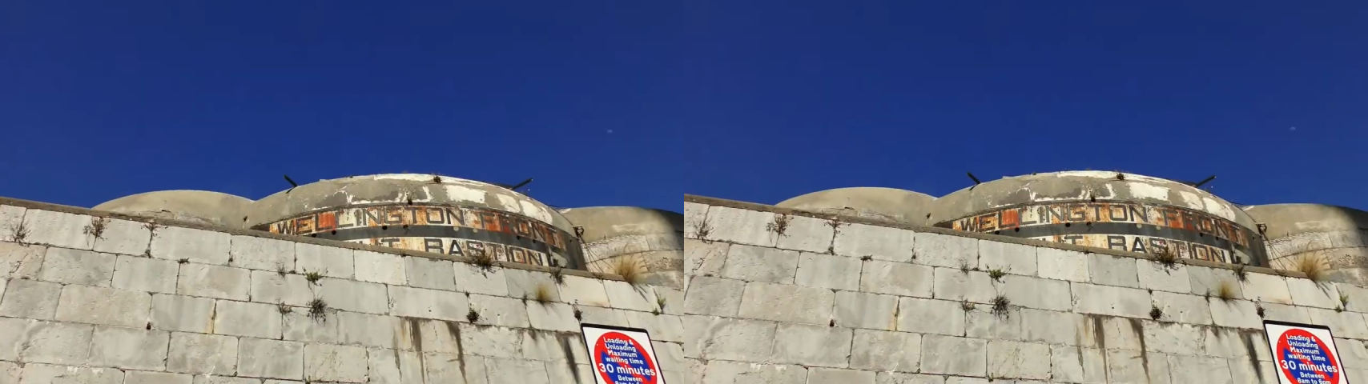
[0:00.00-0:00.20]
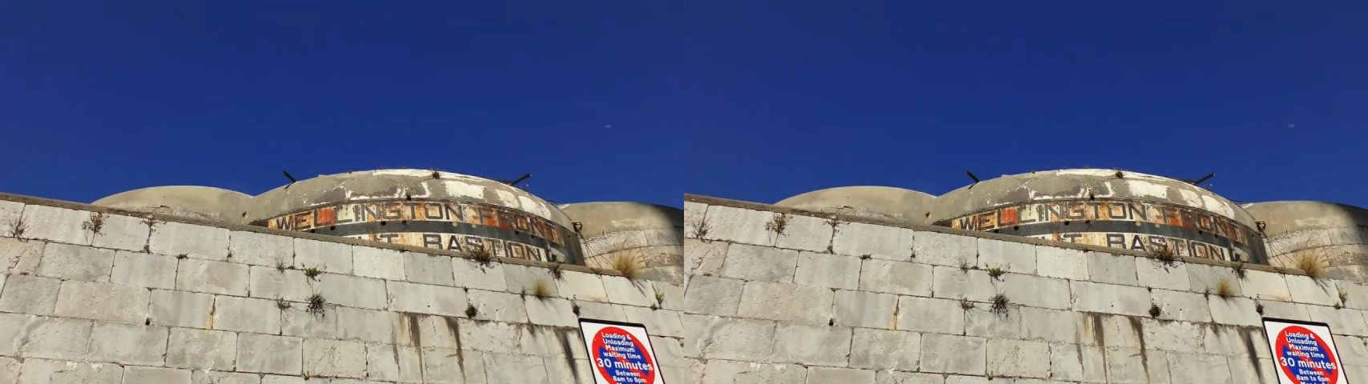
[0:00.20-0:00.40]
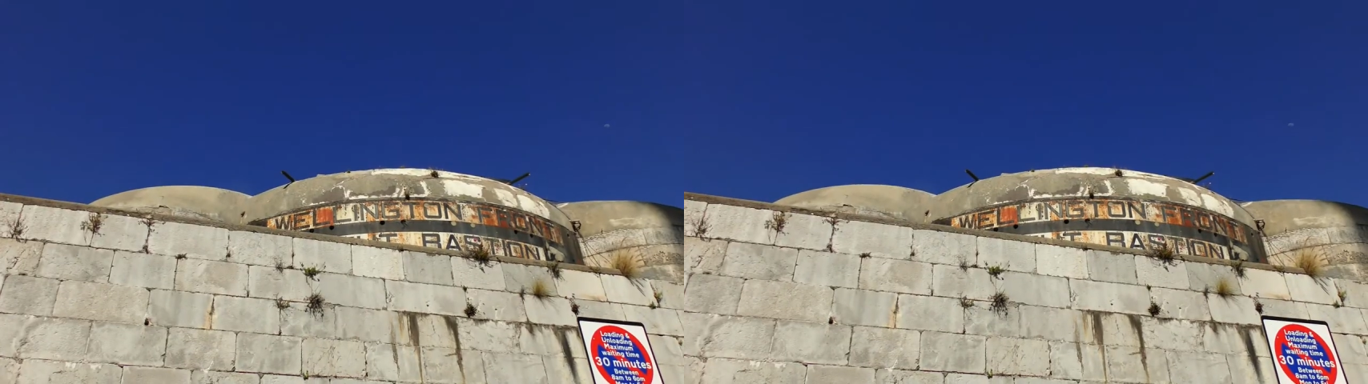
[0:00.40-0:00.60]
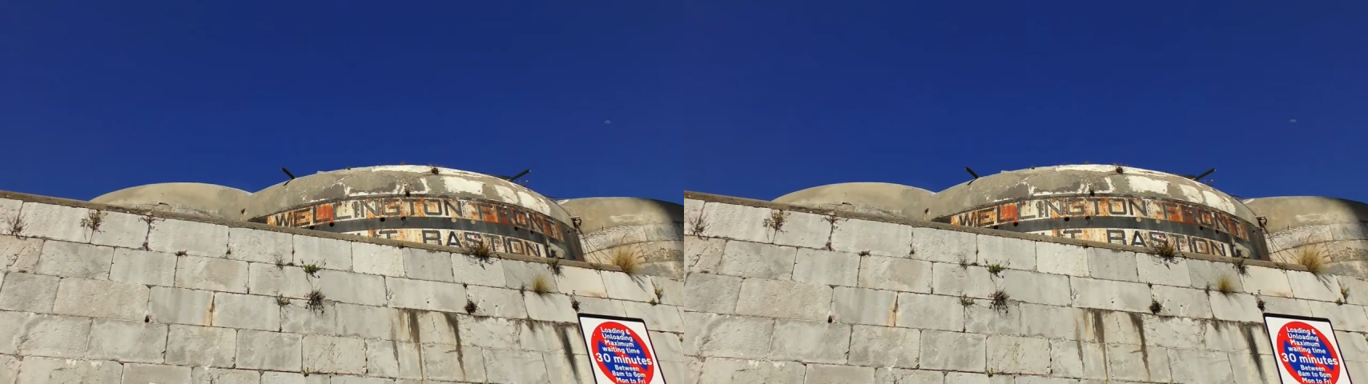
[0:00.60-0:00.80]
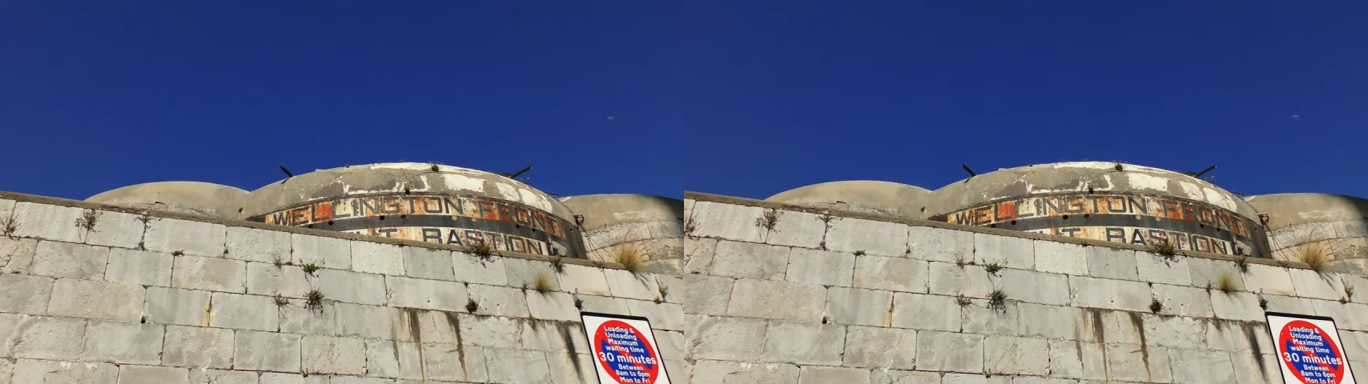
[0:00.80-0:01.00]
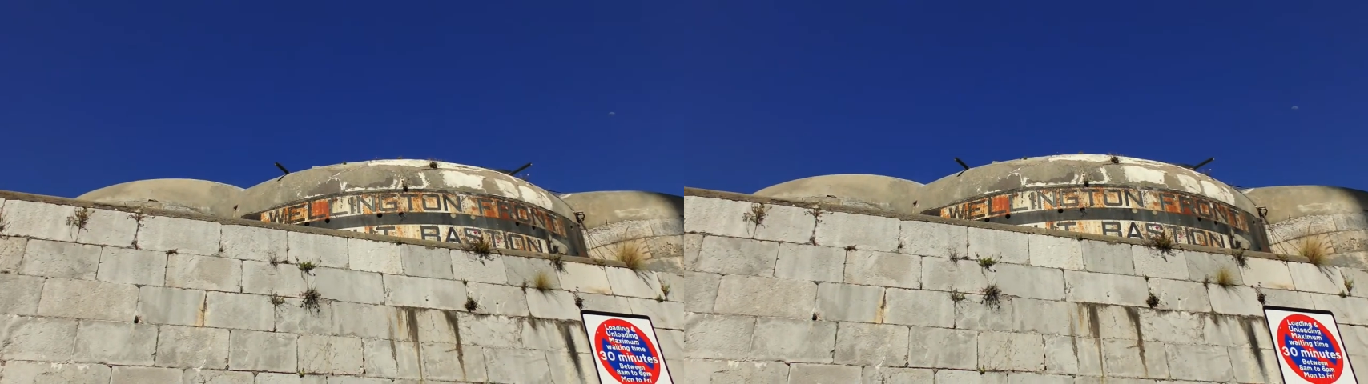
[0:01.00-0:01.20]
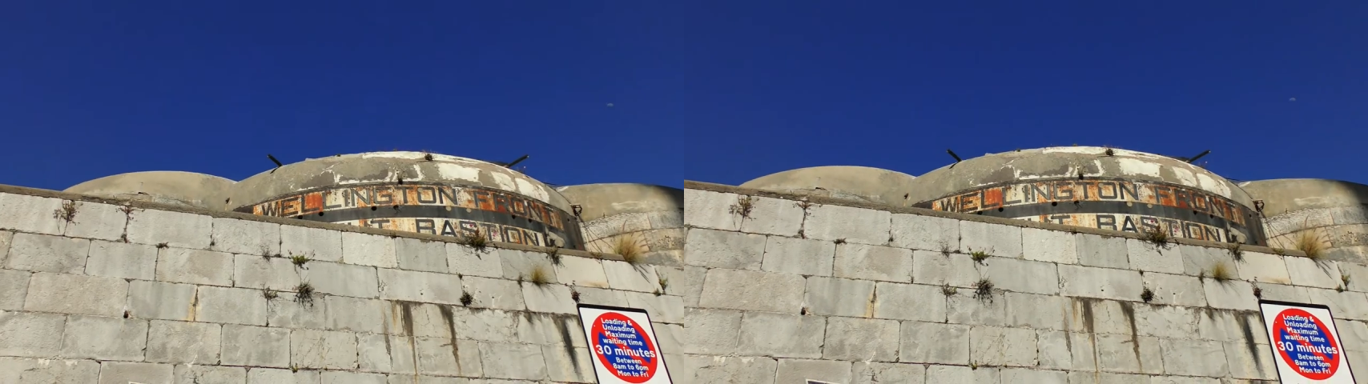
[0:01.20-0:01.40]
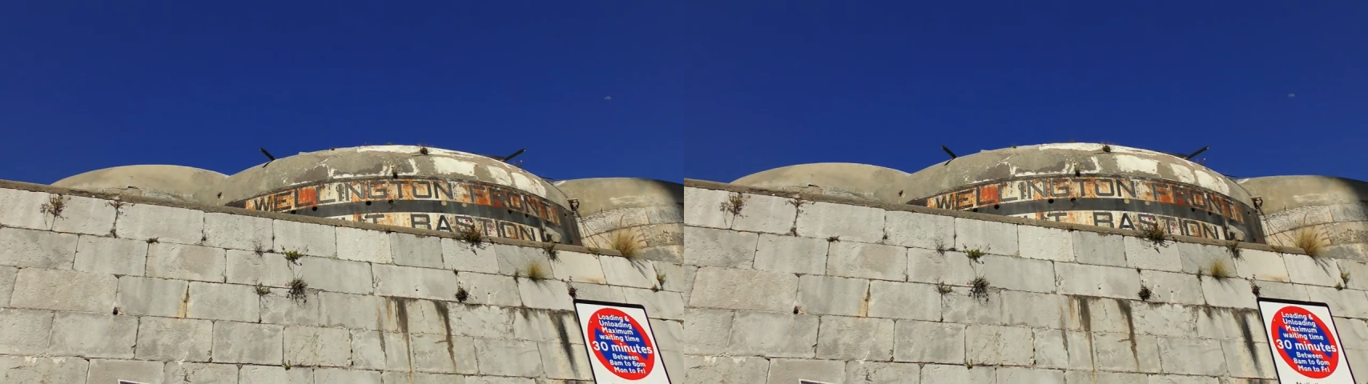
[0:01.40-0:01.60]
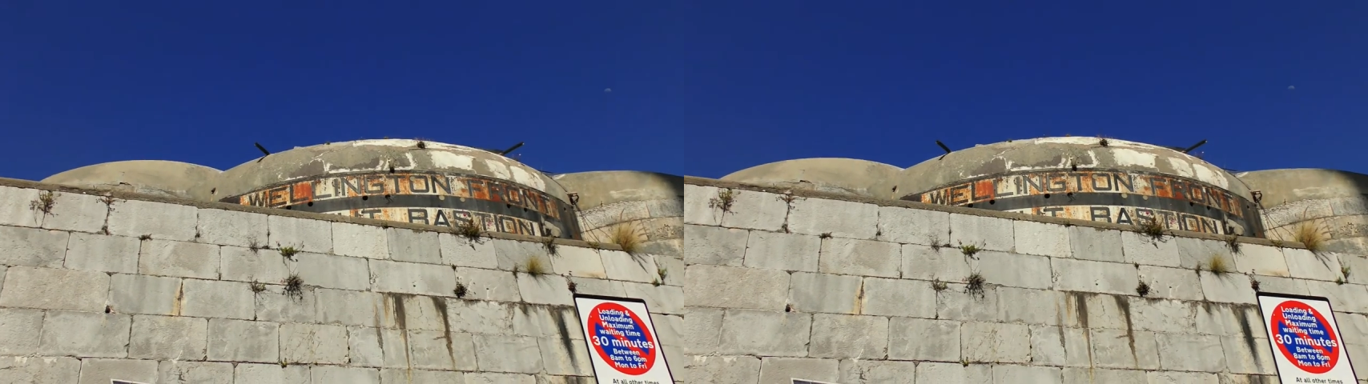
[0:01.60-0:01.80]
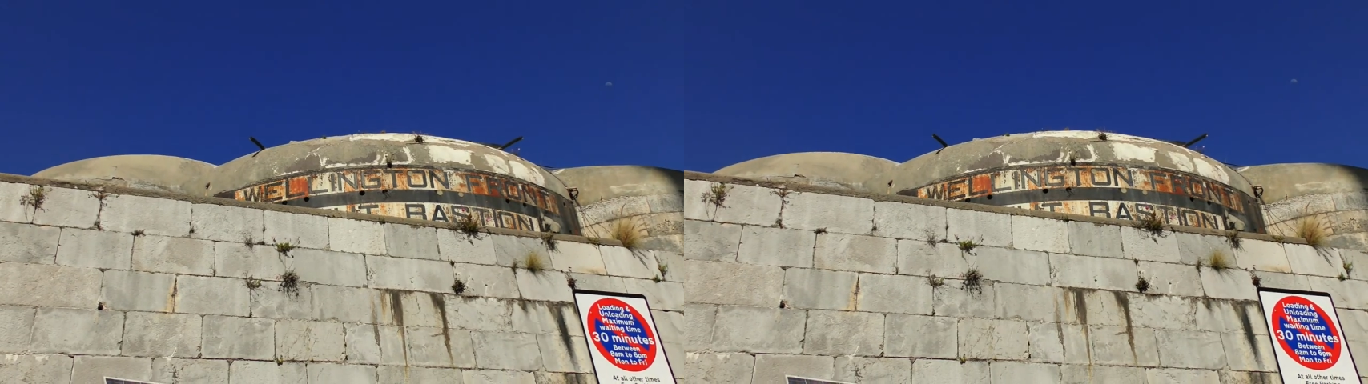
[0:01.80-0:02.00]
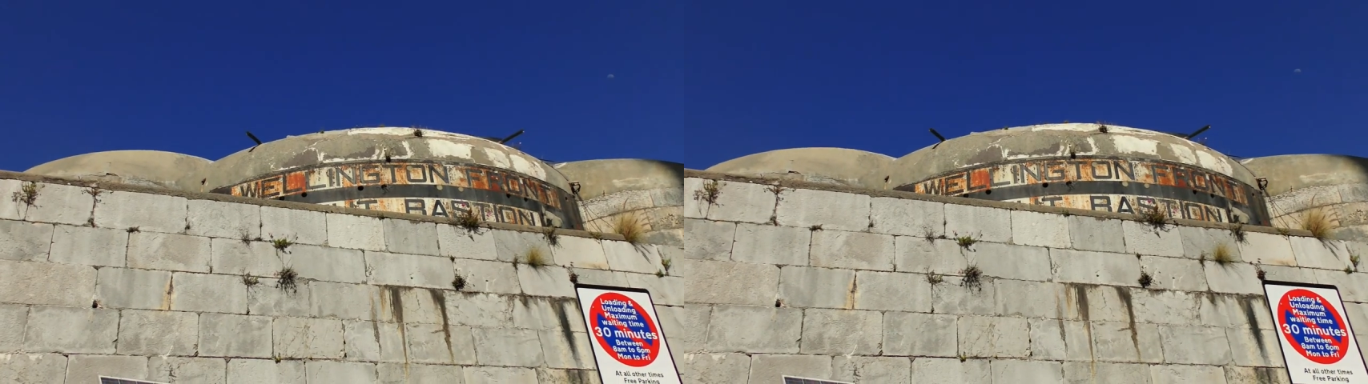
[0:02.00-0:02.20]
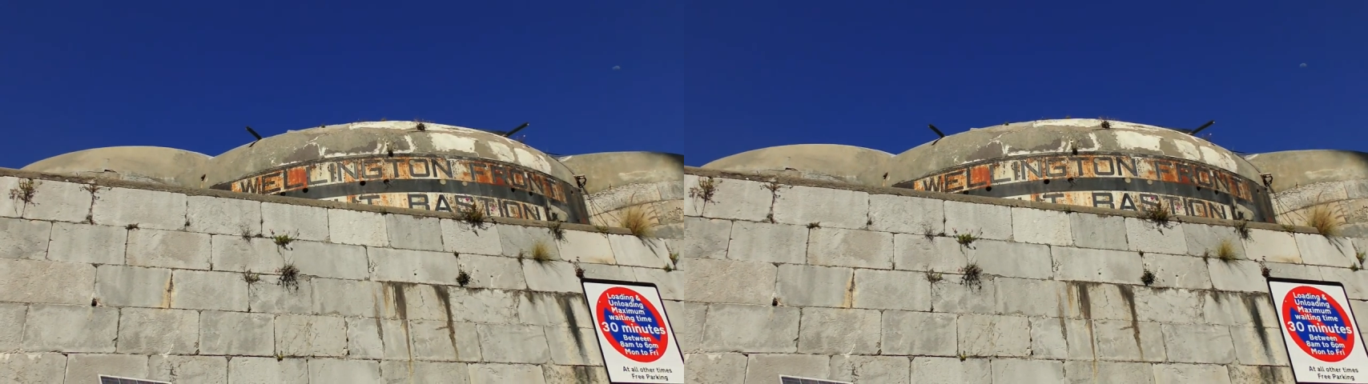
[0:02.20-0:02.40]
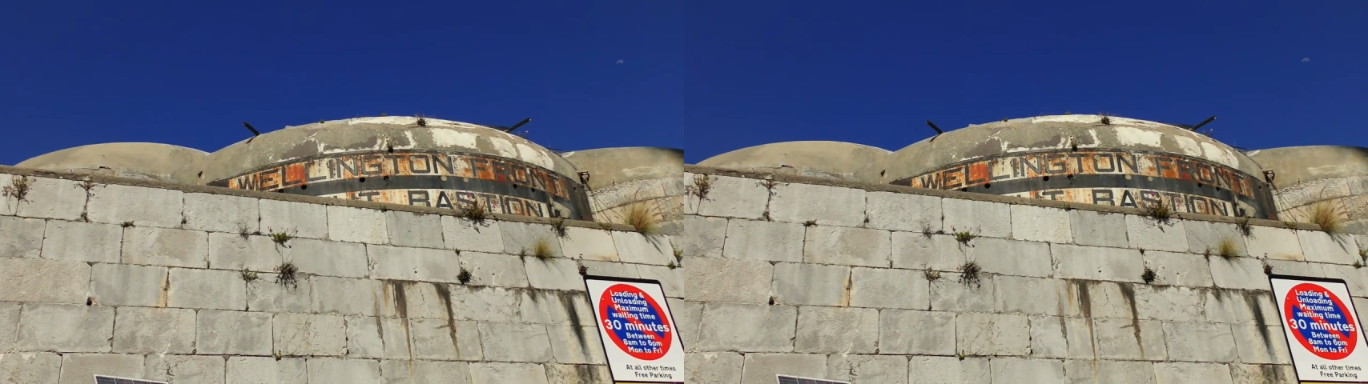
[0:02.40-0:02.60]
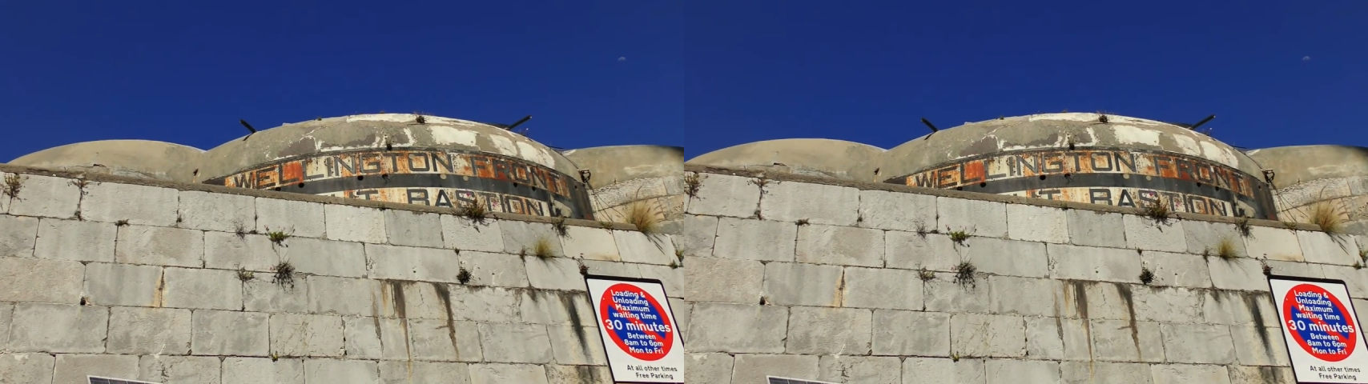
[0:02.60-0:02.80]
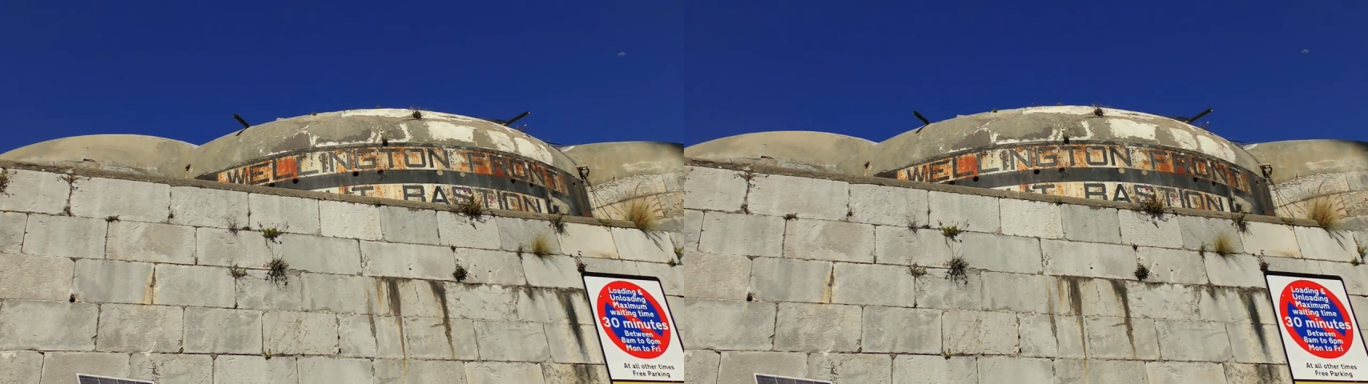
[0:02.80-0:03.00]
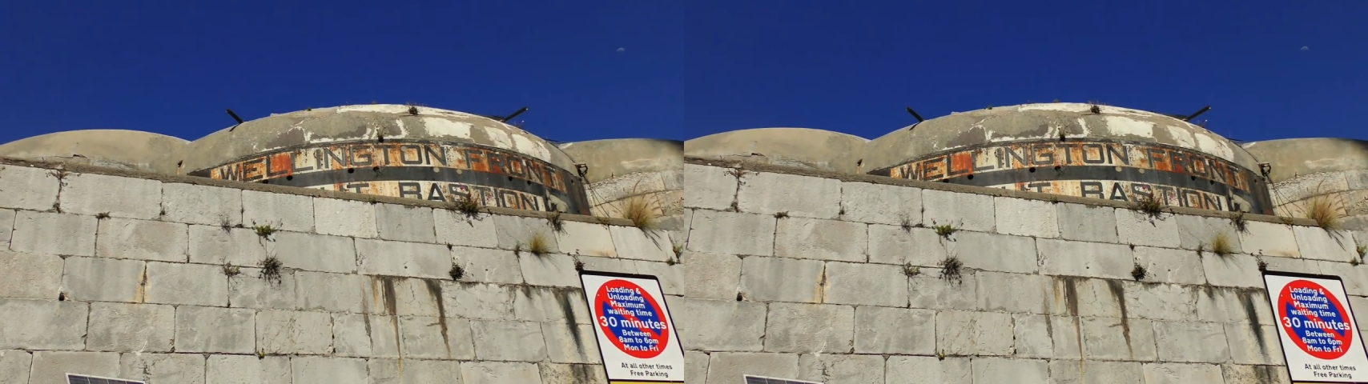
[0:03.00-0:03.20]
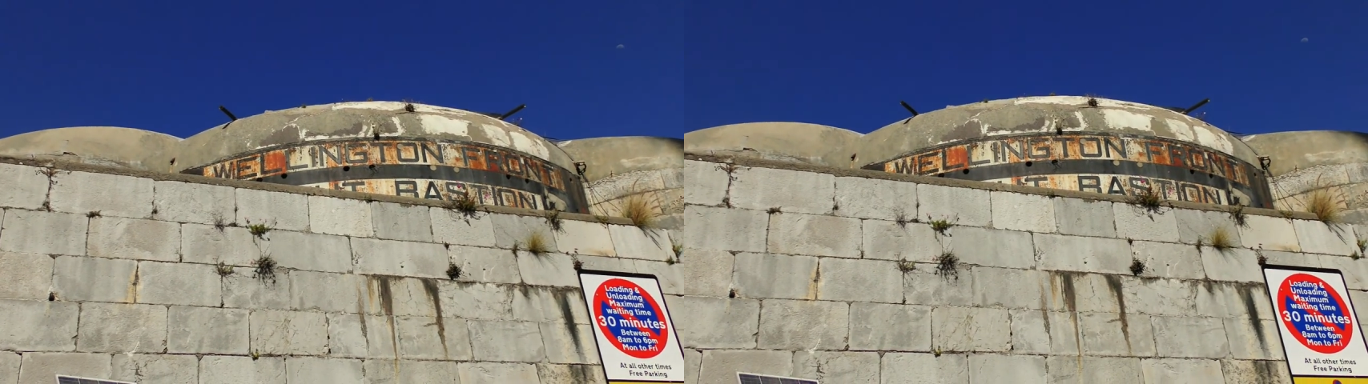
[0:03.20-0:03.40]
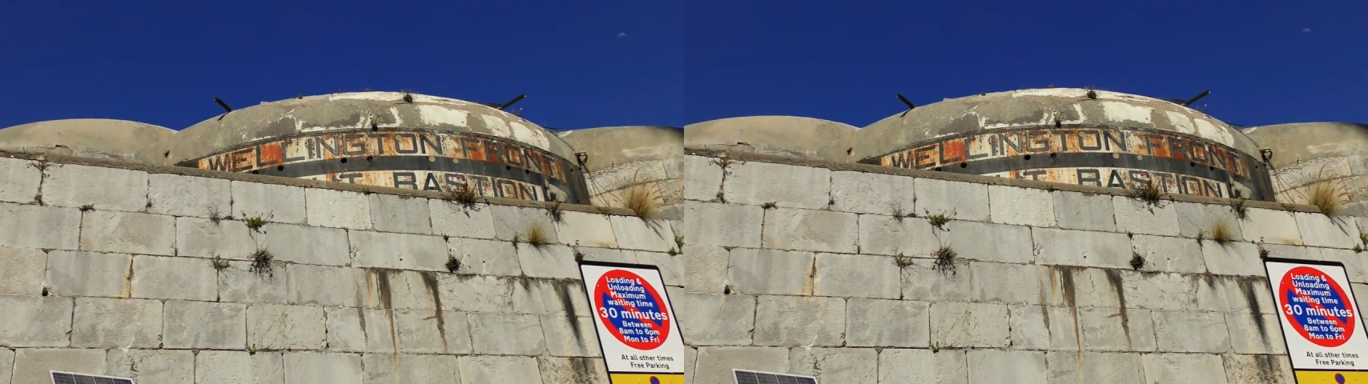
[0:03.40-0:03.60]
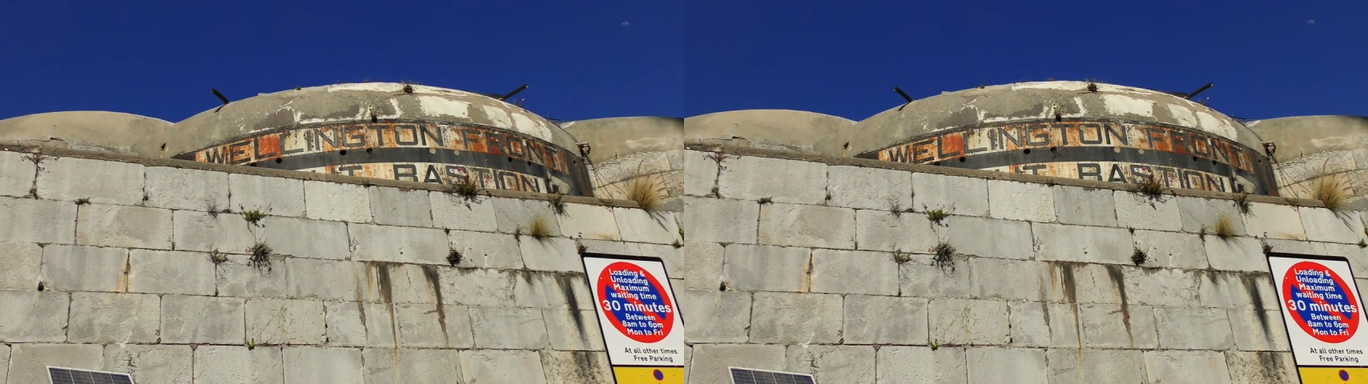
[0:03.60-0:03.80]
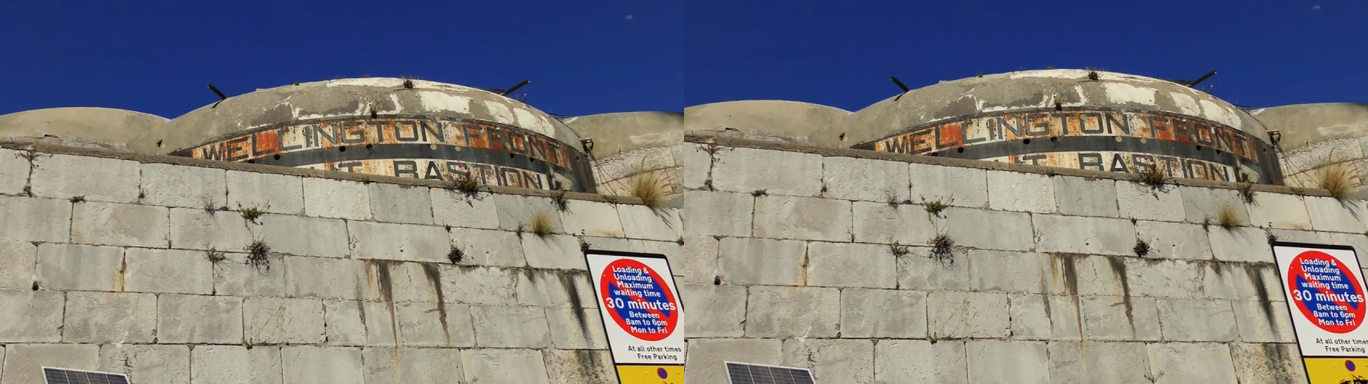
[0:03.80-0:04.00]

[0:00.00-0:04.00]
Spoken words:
No face is visible, so there are no lips to read.